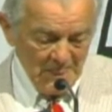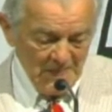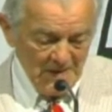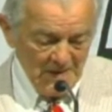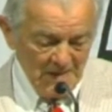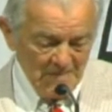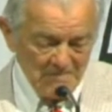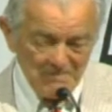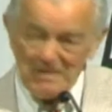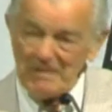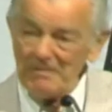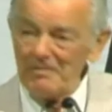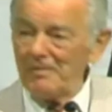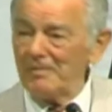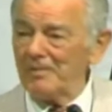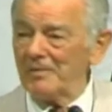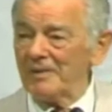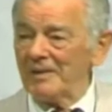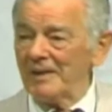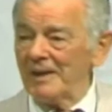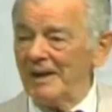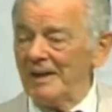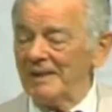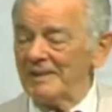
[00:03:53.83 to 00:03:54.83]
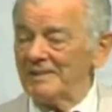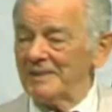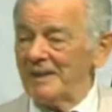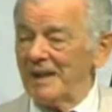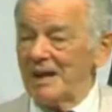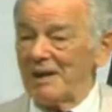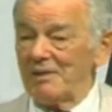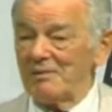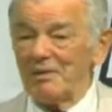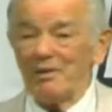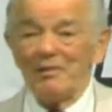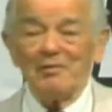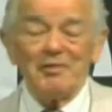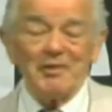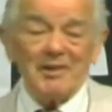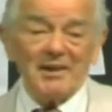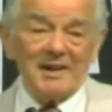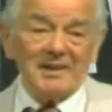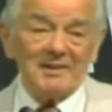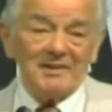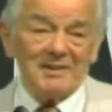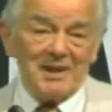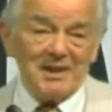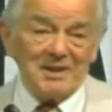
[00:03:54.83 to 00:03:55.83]
I've never forgotten that. I've never
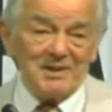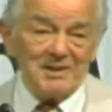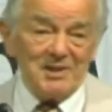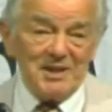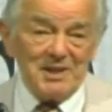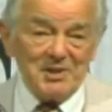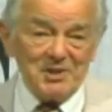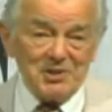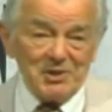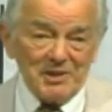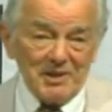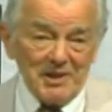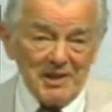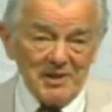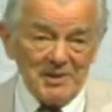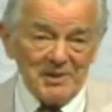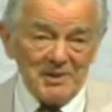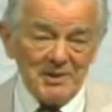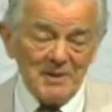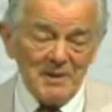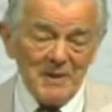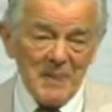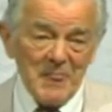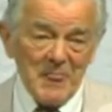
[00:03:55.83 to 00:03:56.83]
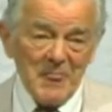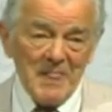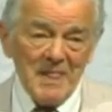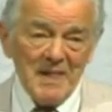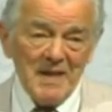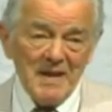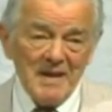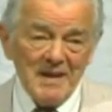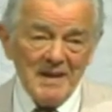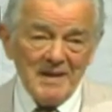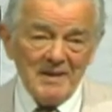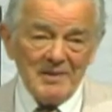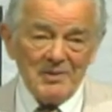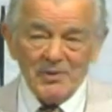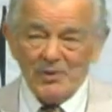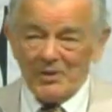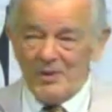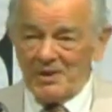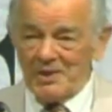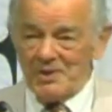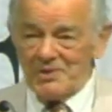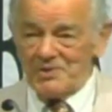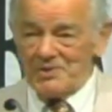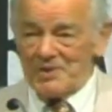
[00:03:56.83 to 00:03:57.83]
forgotten that teacher either, nor
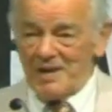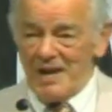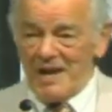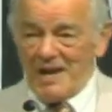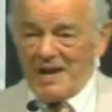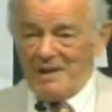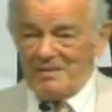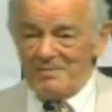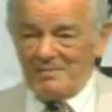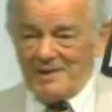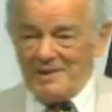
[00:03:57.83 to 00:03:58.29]
his name.